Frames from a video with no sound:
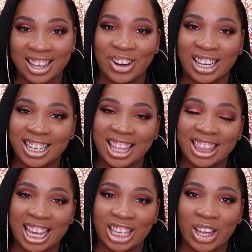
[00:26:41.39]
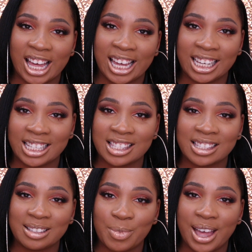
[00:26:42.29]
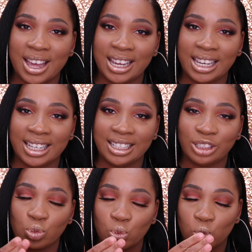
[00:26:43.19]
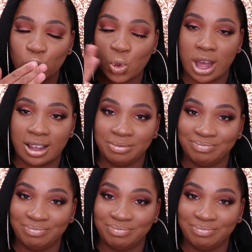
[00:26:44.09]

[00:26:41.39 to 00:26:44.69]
All right, thank you guys. Bye. Mwah.